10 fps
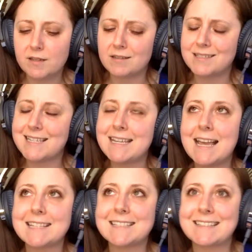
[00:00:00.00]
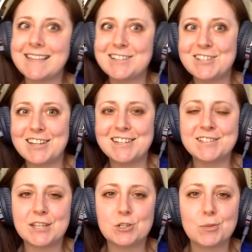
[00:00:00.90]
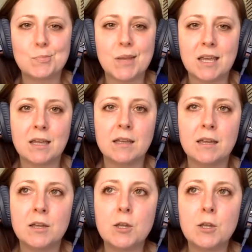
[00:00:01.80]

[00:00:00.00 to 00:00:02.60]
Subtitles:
And de-escalation is such a big